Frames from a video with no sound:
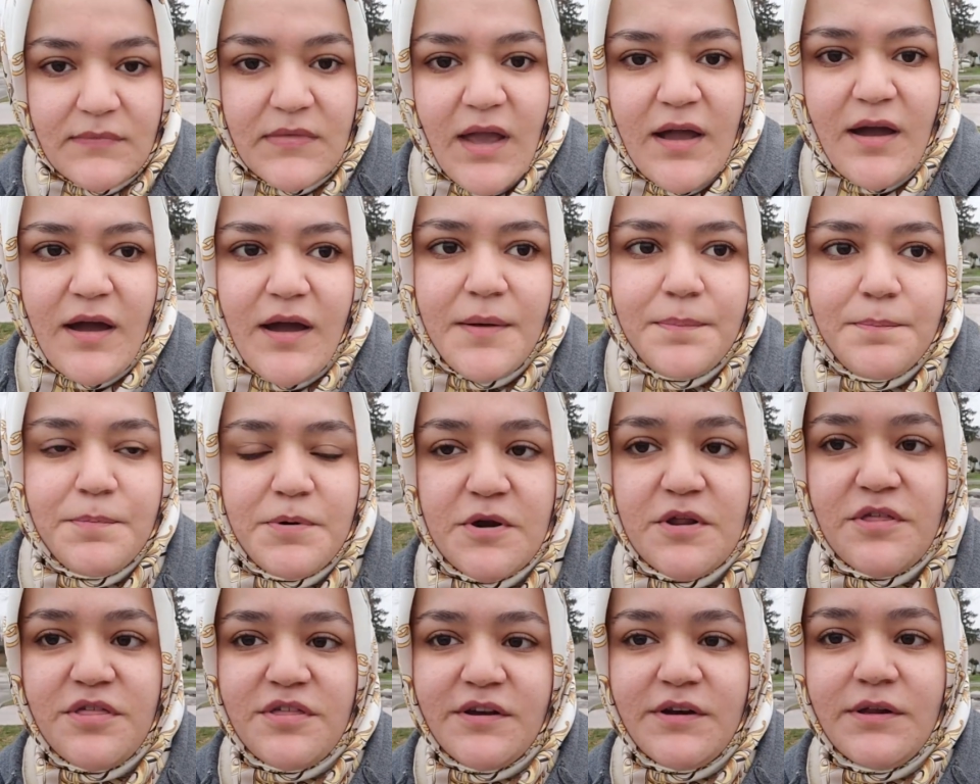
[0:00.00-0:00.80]
I
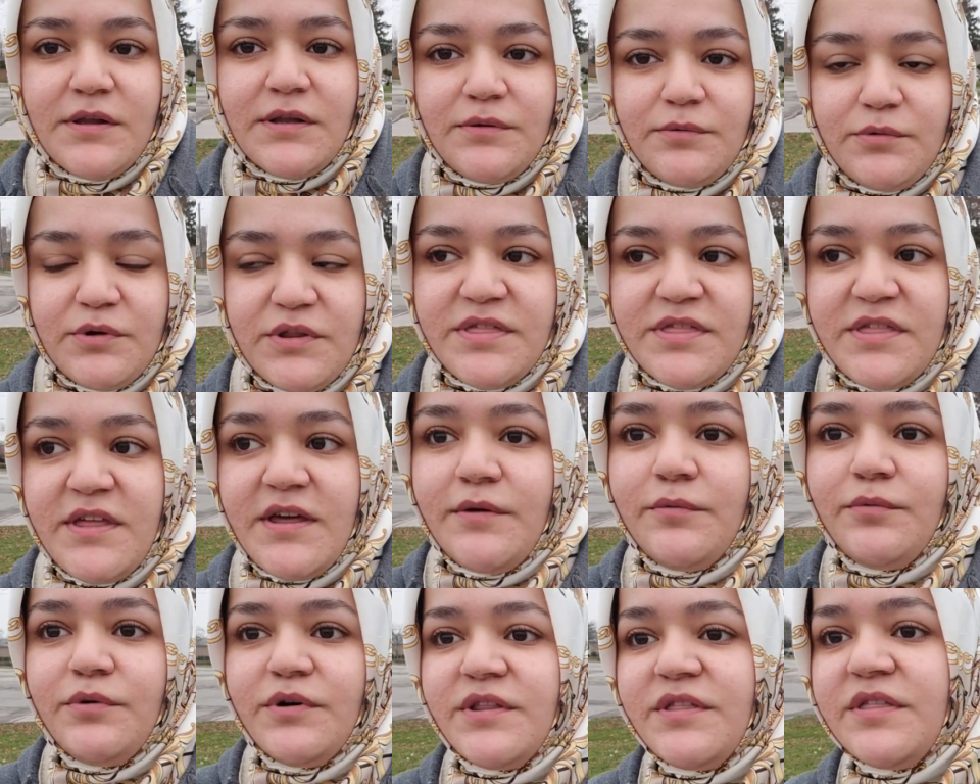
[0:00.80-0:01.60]
personally would
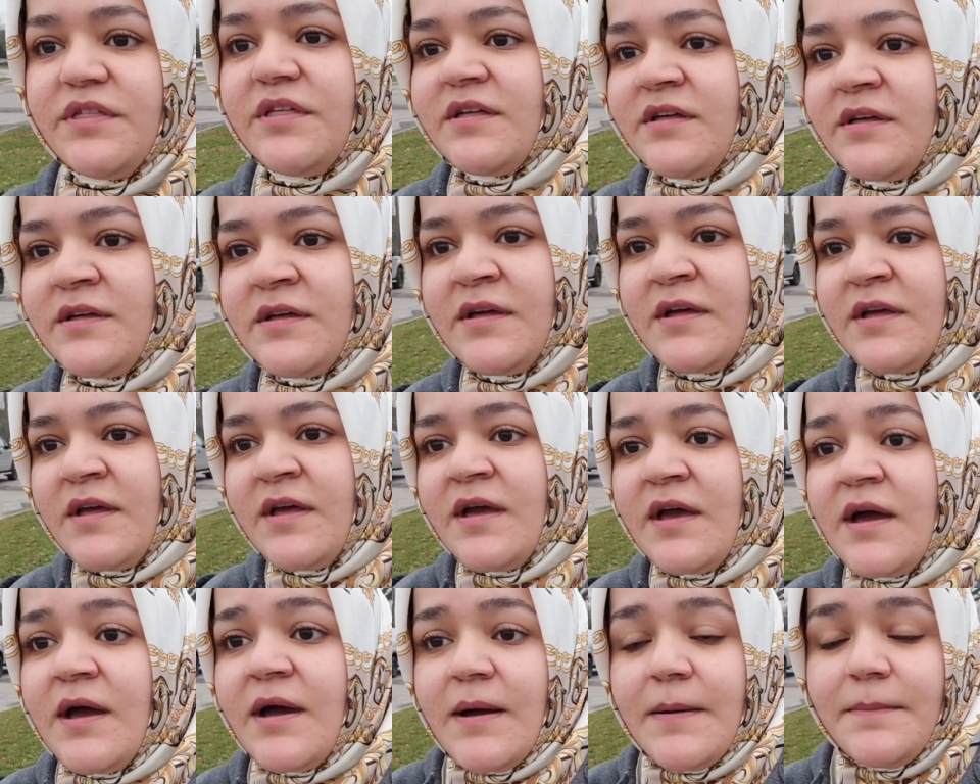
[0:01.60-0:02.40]
say, was
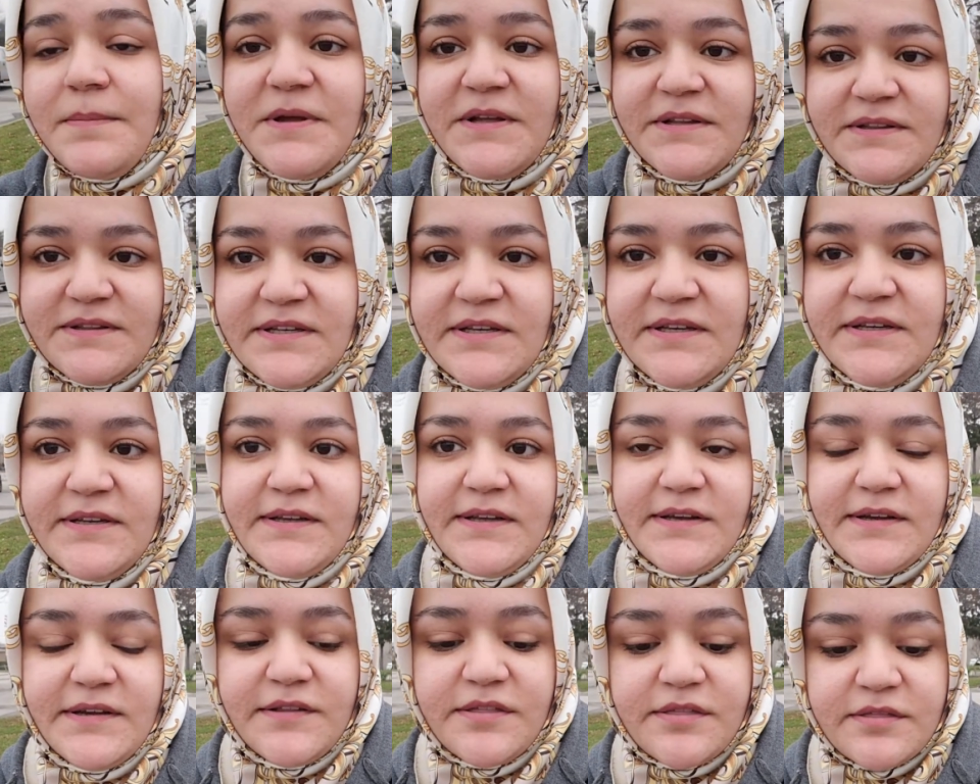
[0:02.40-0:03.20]
a bit
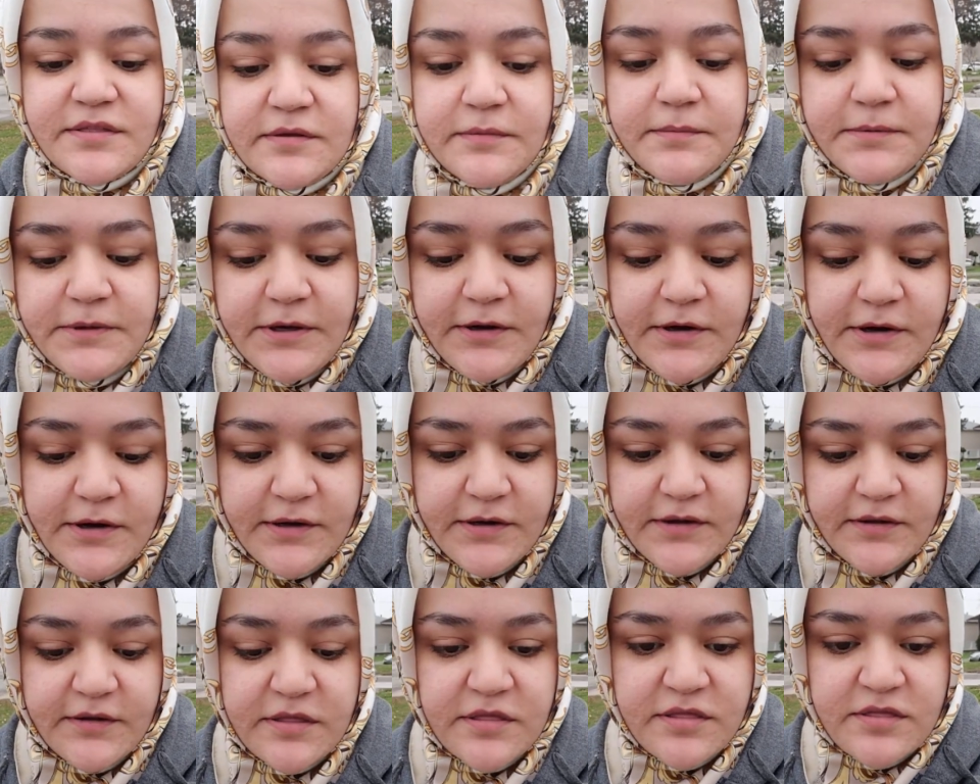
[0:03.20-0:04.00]
tedious, to be
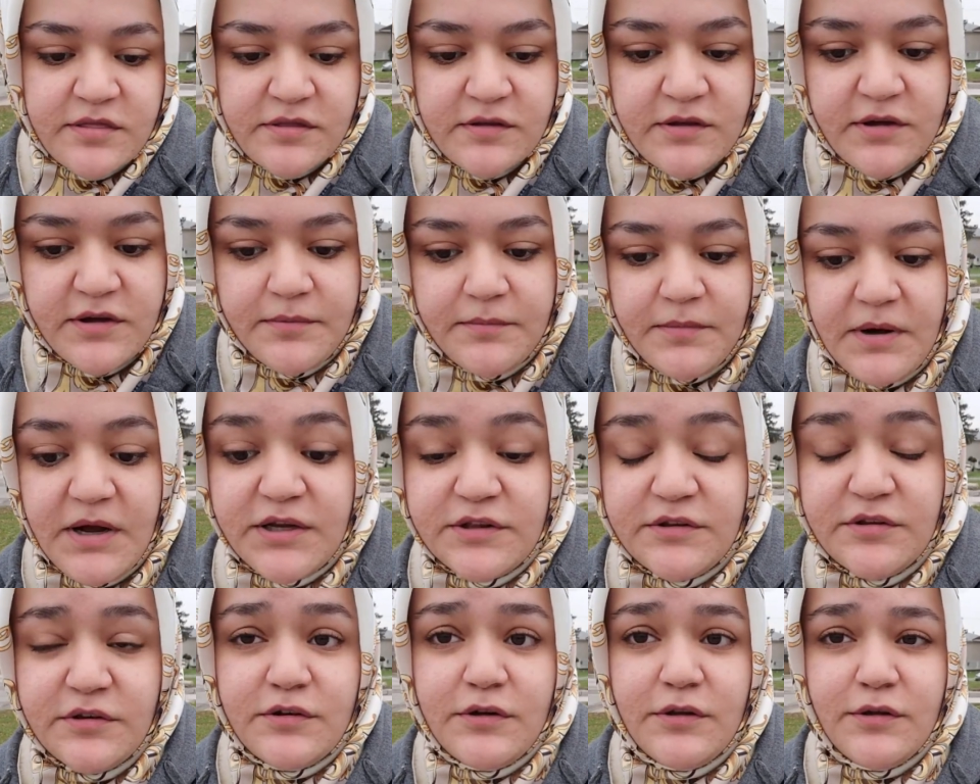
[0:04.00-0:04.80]
honest. I
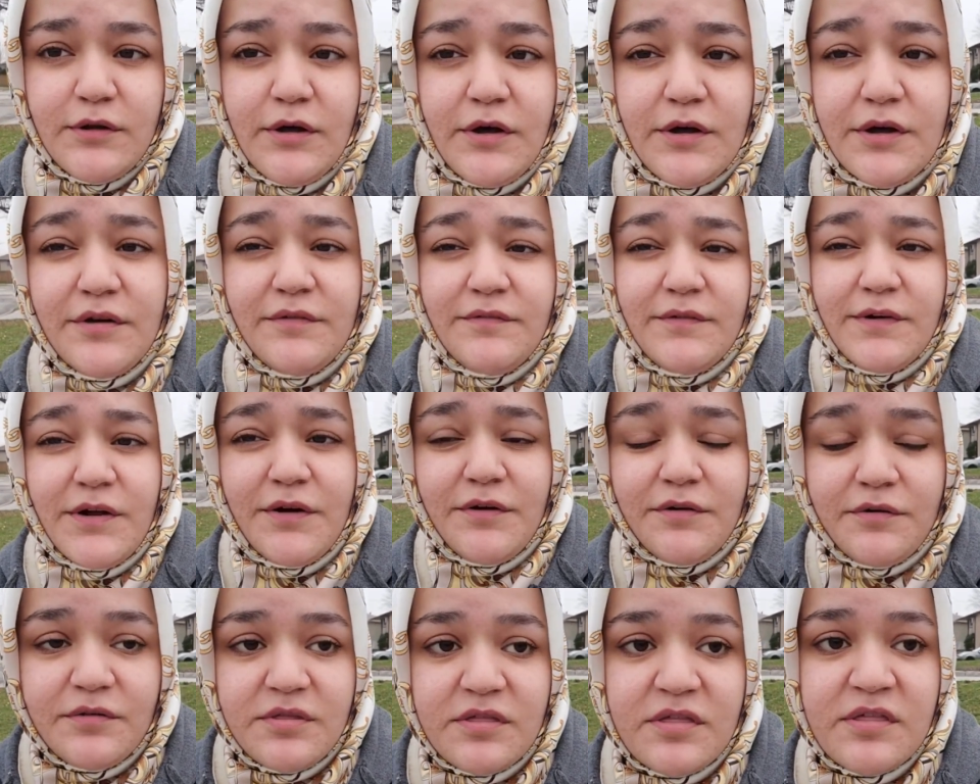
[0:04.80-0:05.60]
took a lot of
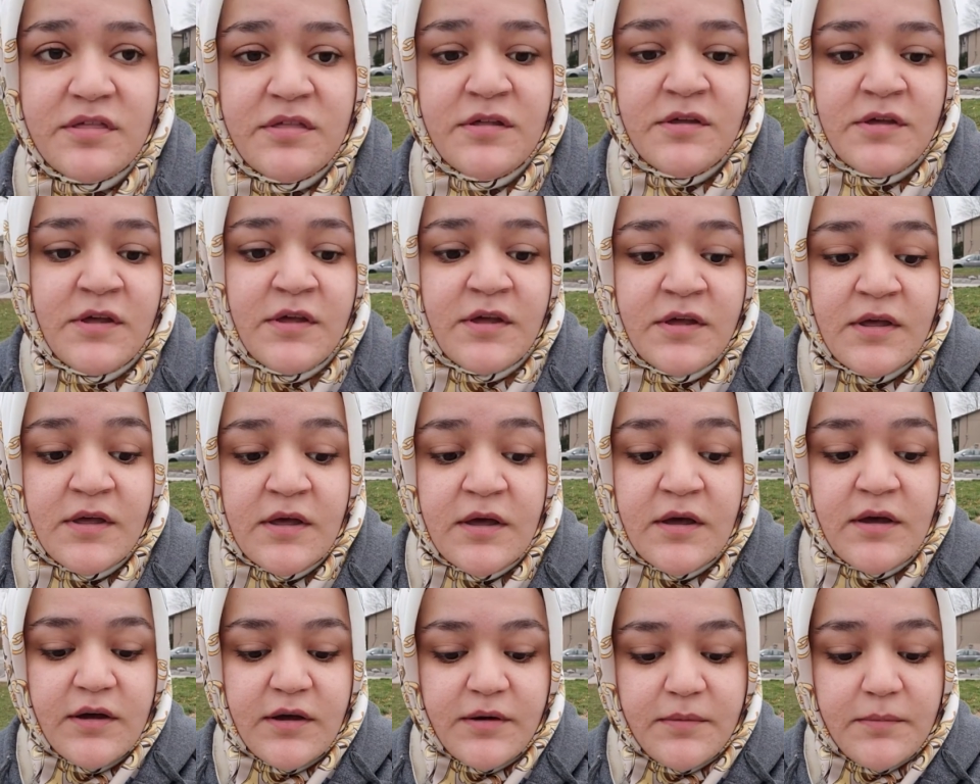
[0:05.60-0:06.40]
notes.
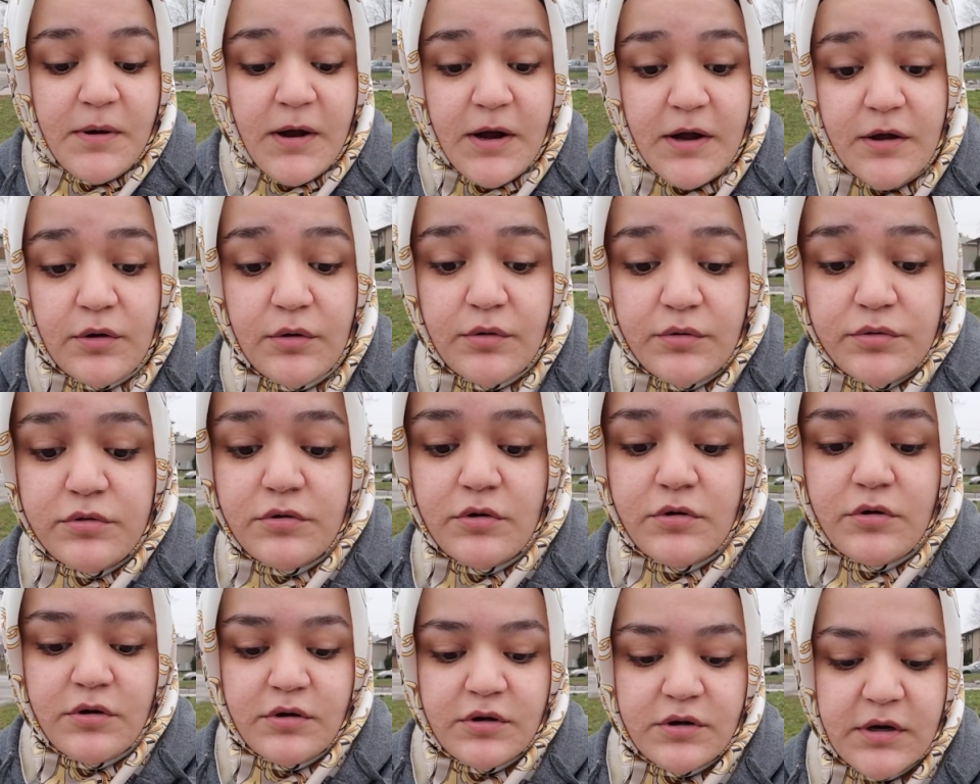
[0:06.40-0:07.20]
I
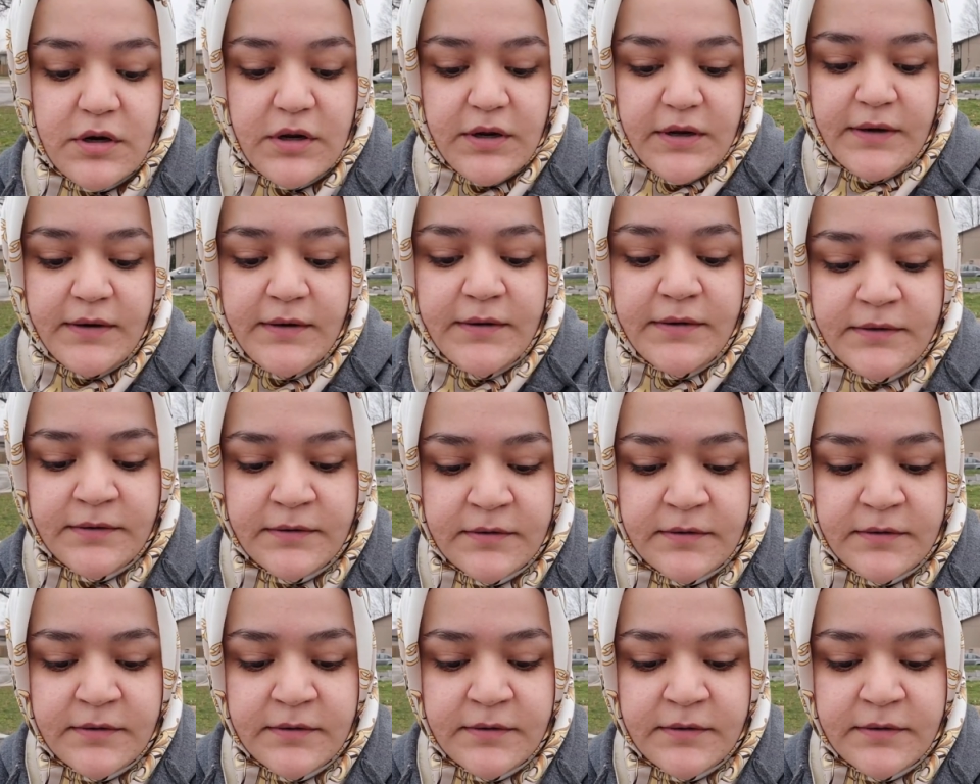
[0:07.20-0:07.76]
also got an